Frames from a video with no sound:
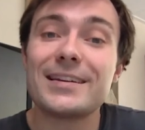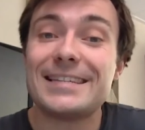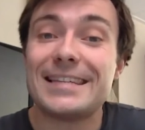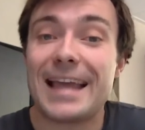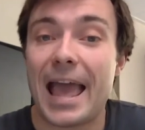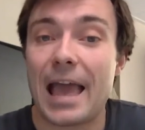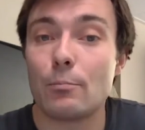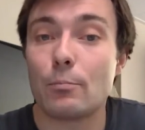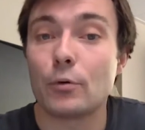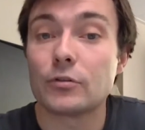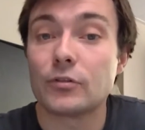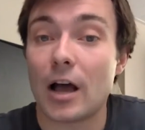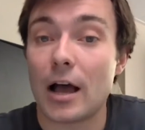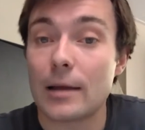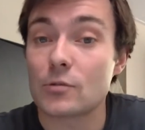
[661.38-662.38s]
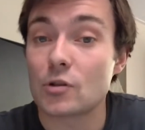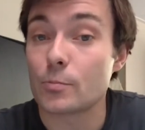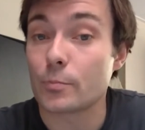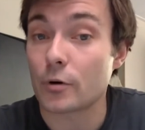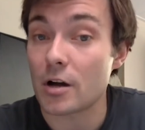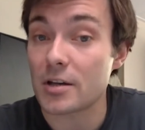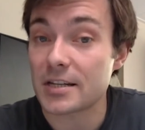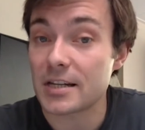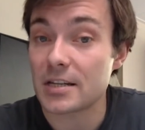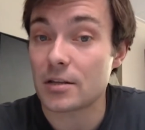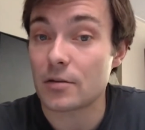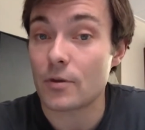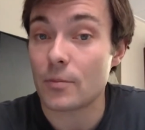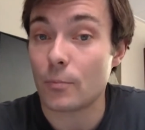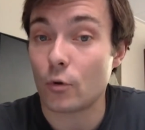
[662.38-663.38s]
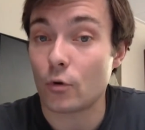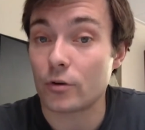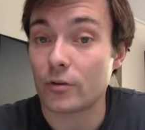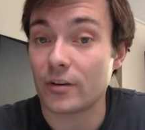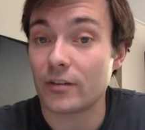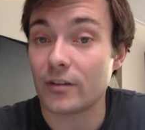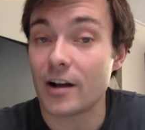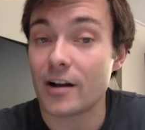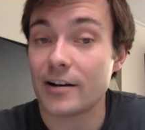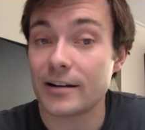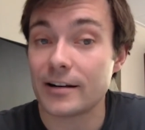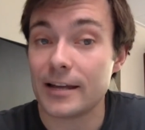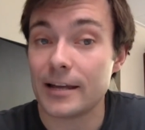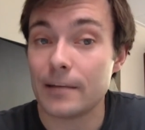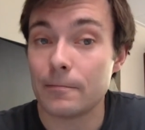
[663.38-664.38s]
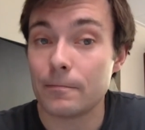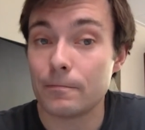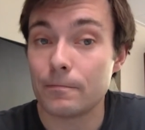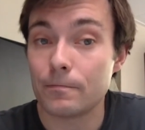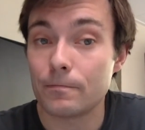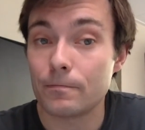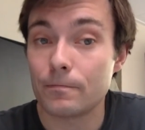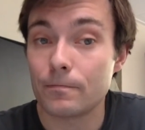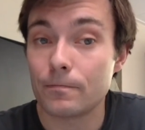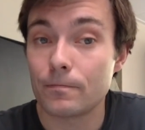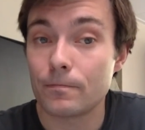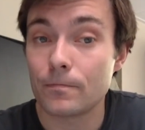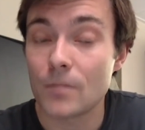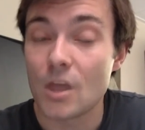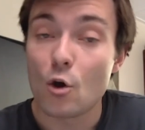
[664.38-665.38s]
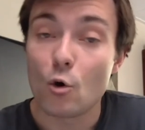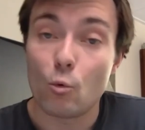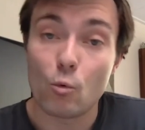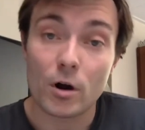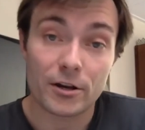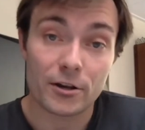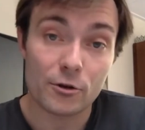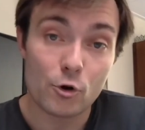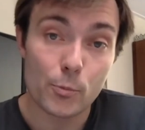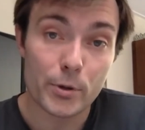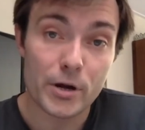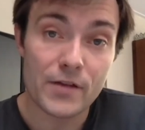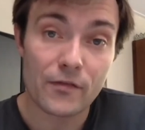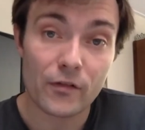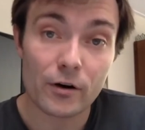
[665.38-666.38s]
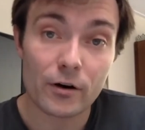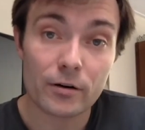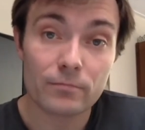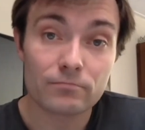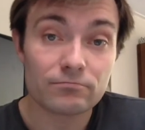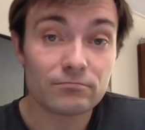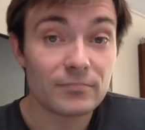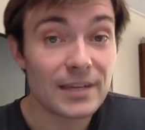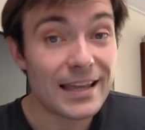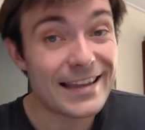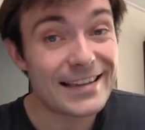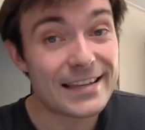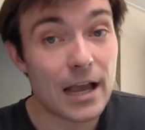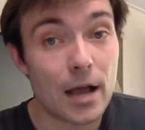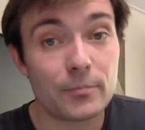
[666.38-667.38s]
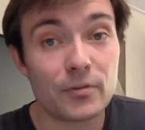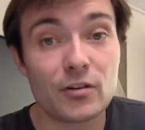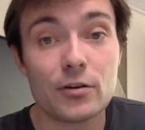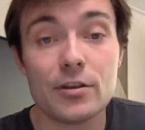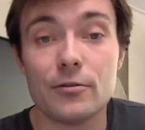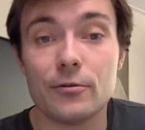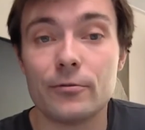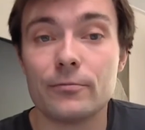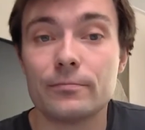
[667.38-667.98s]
has ample time to process the report entirely. What you prefer is up to you.